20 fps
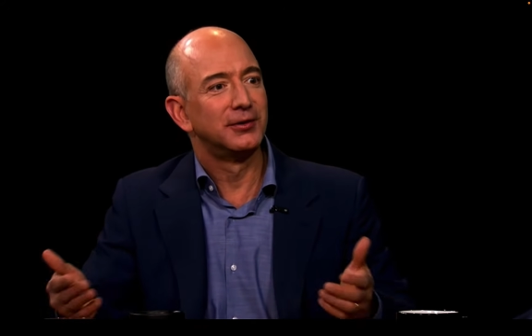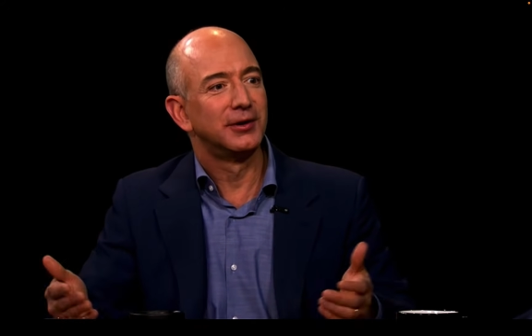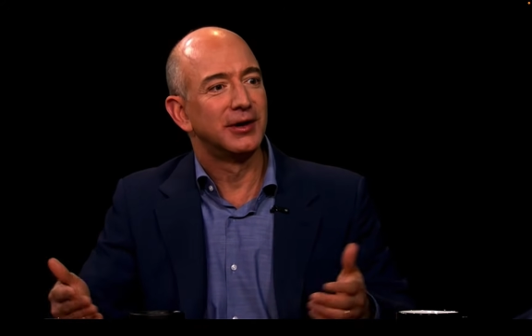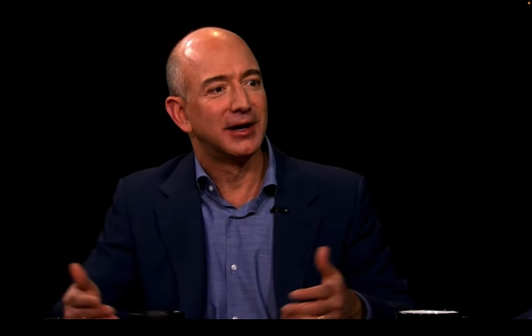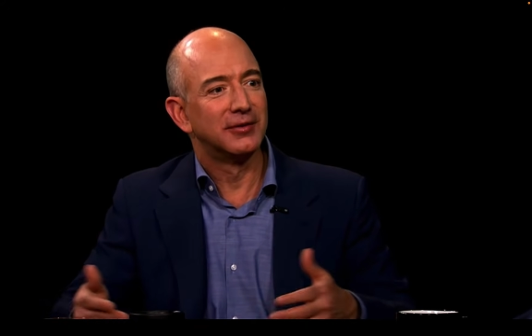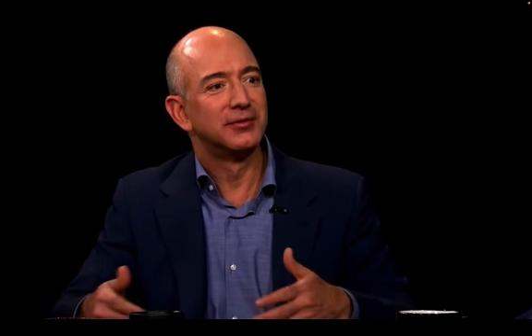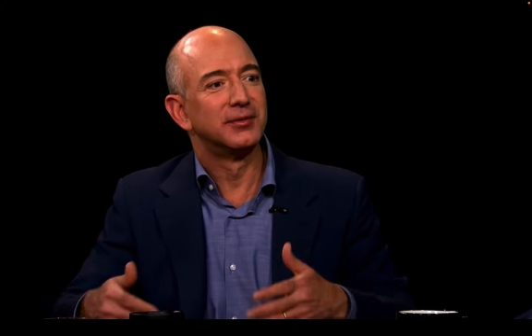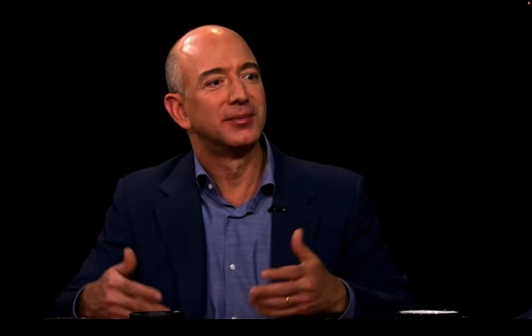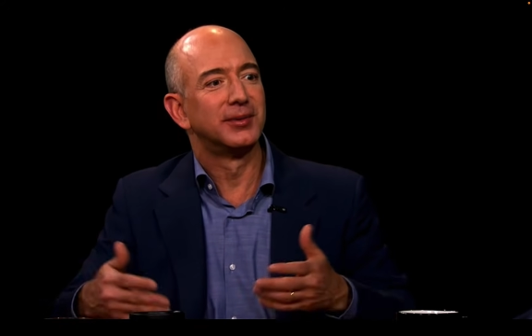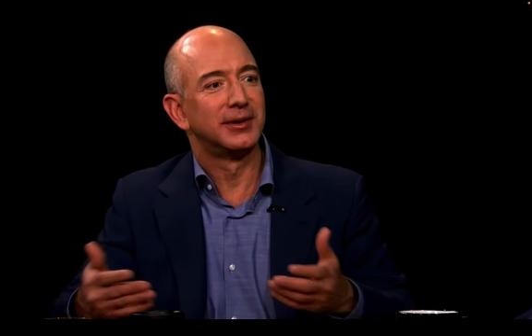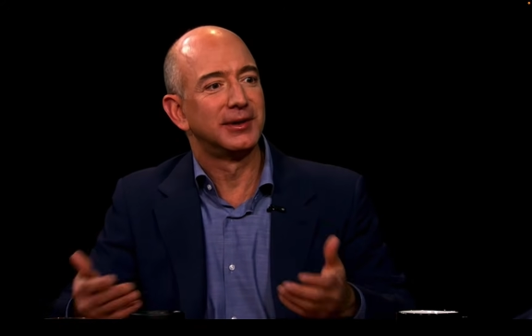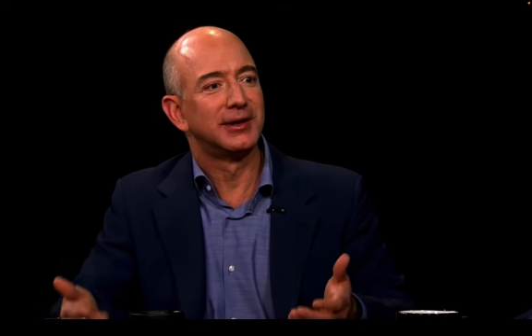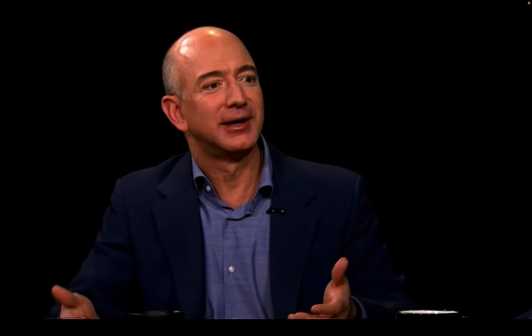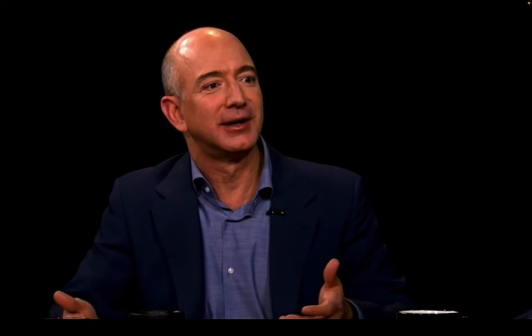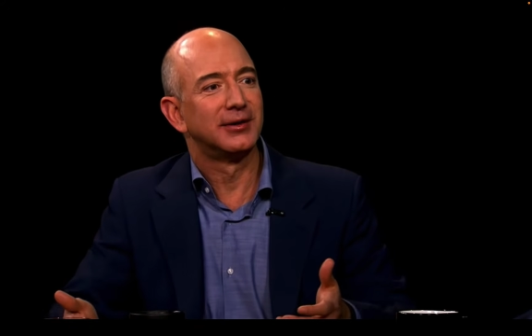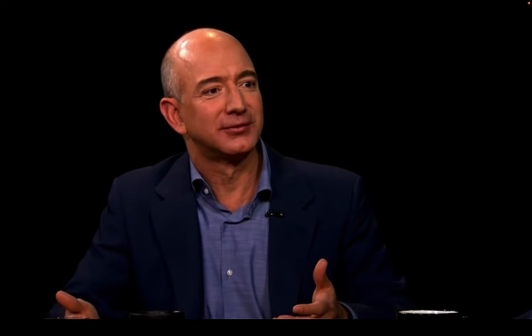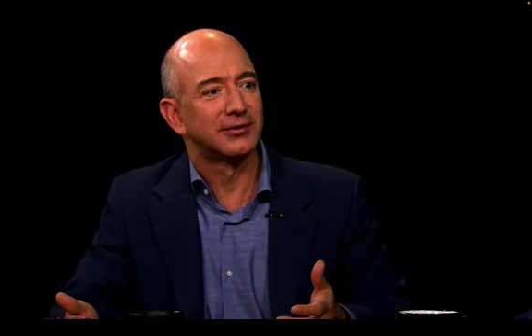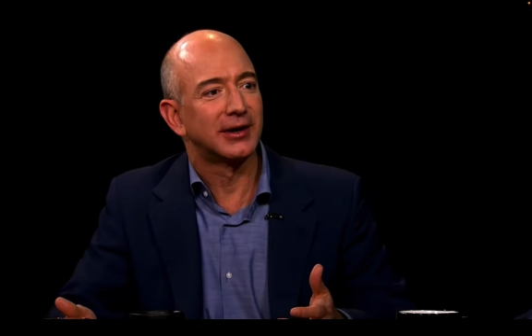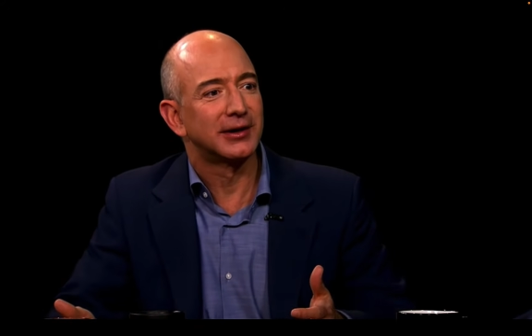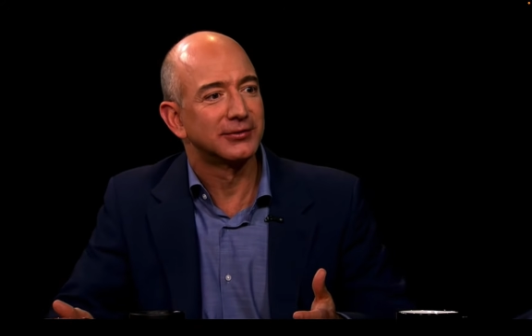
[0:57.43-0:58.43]
Everybody
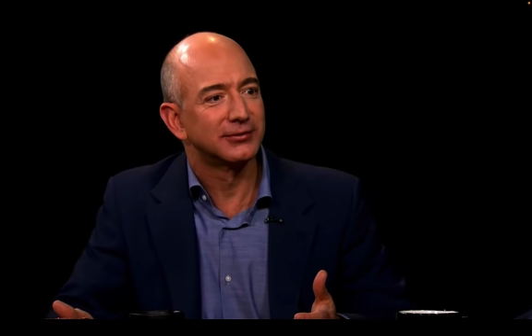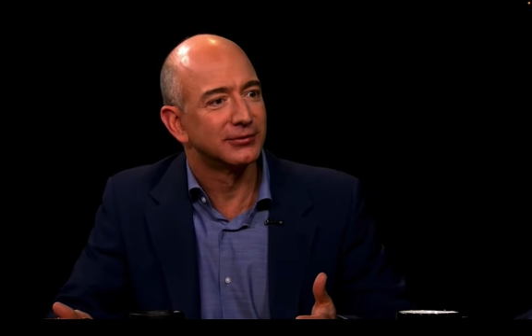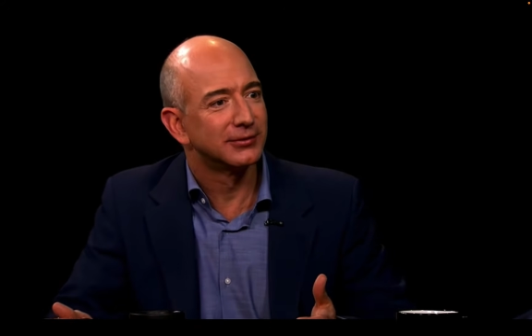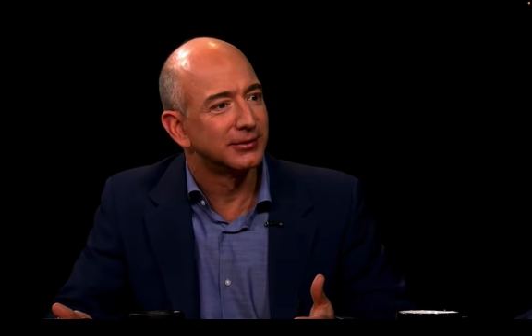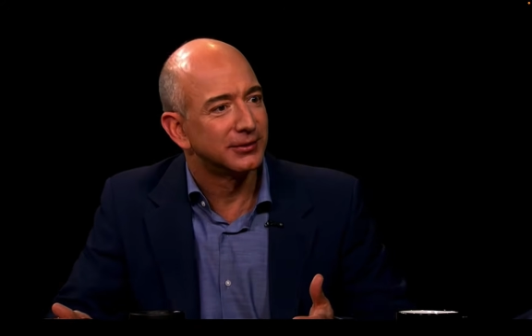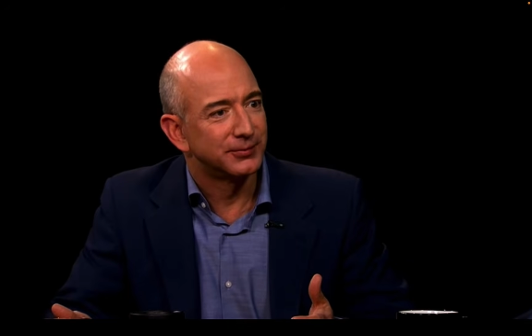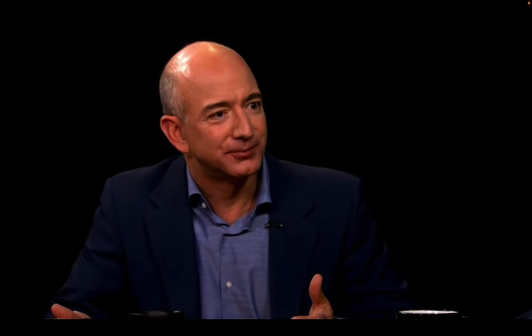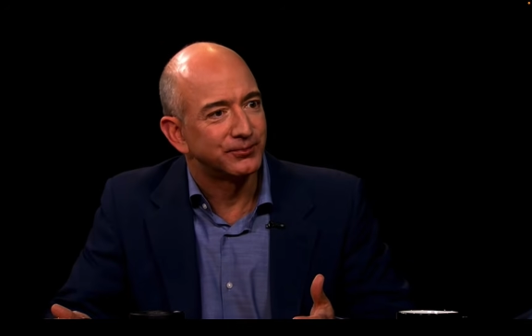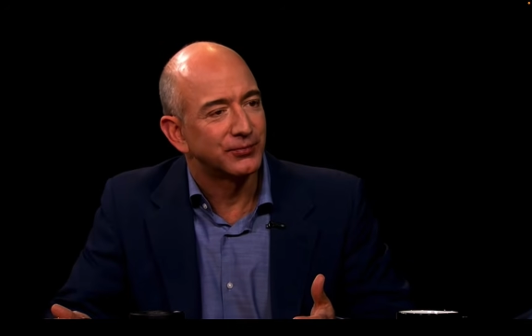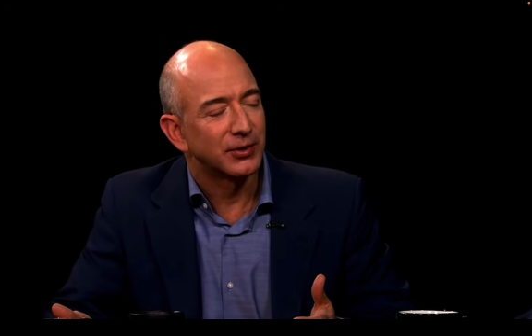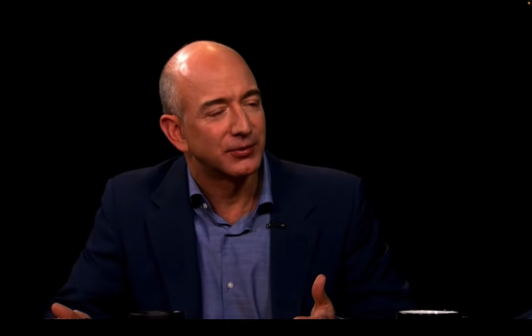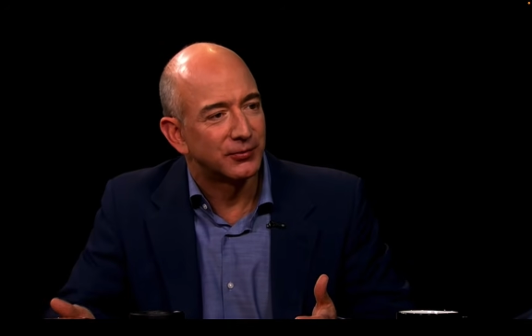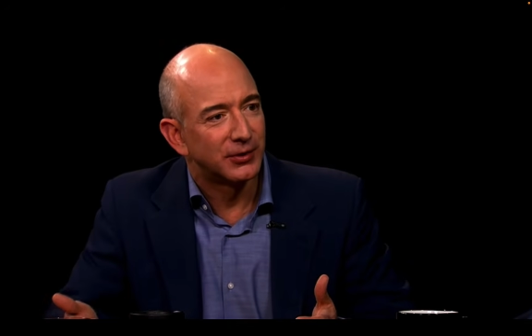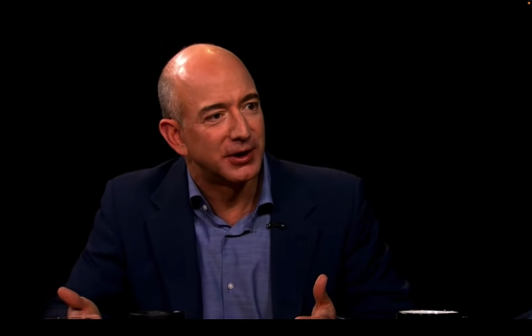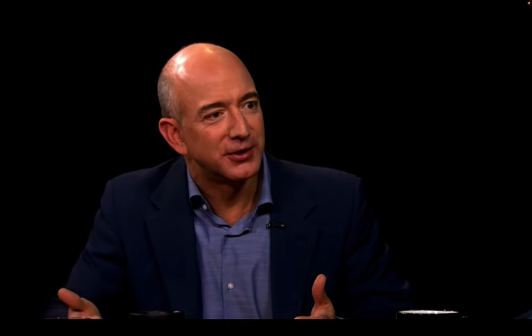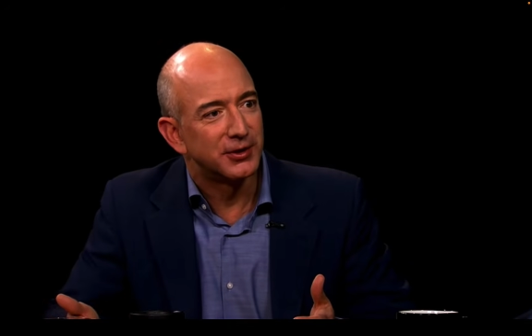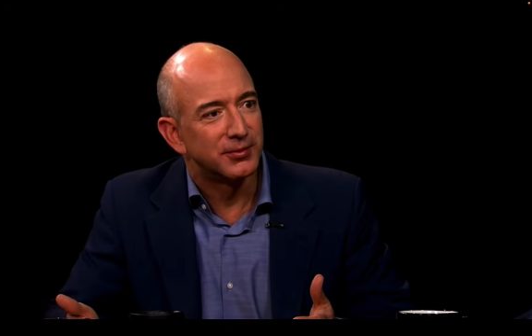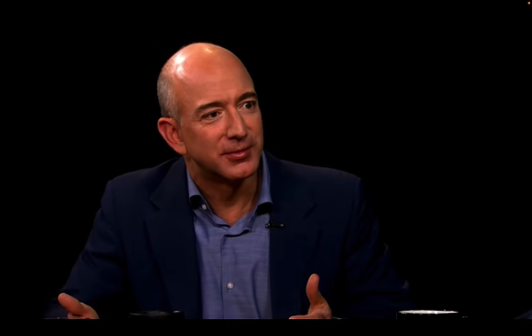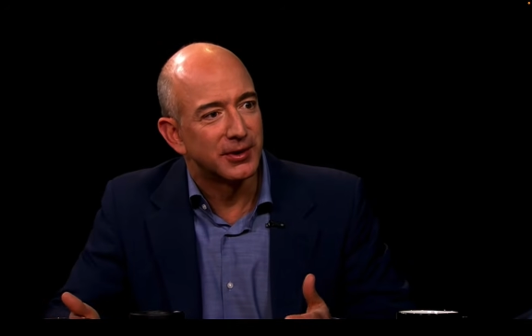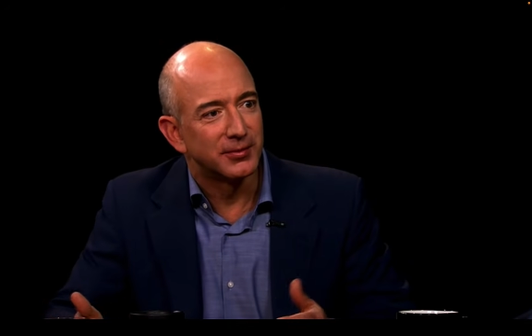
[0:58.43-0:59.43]
has actually
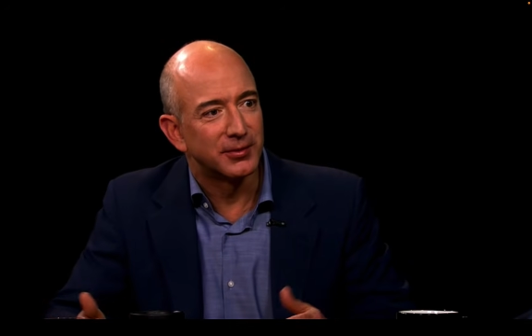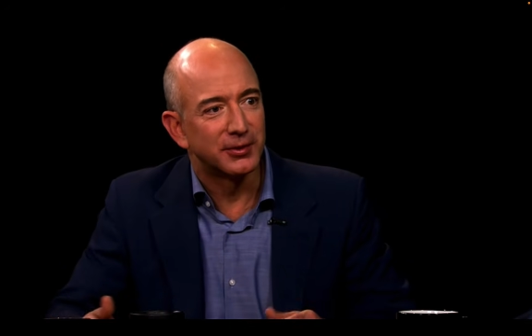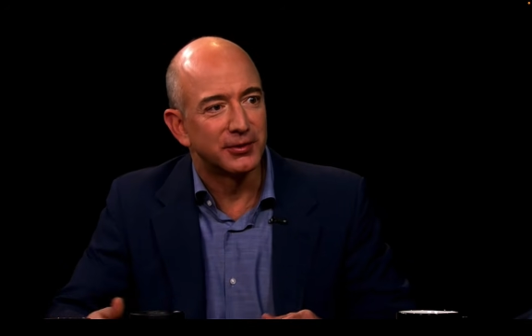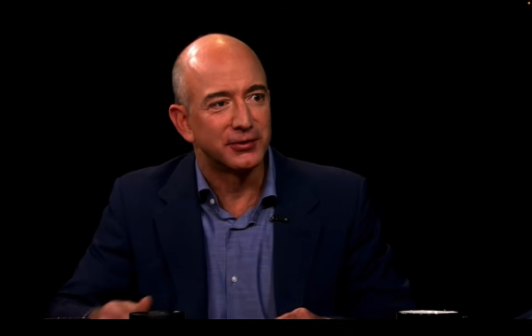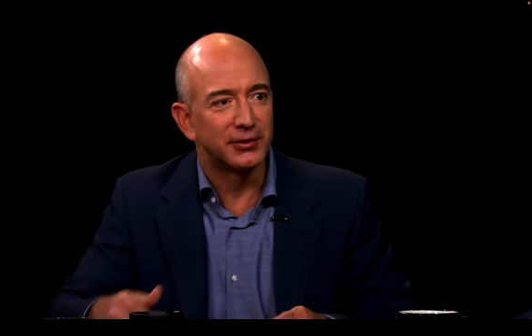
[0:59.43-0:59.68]
read the memo.